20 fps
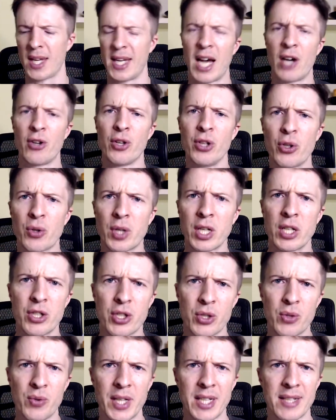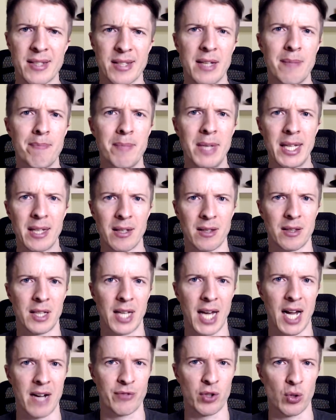Now, you can do this immediately
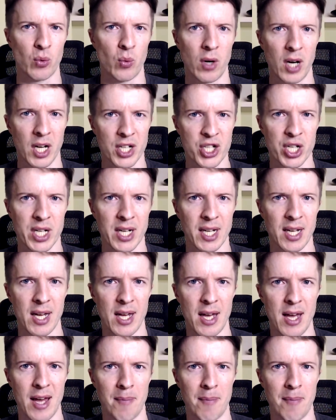after watching,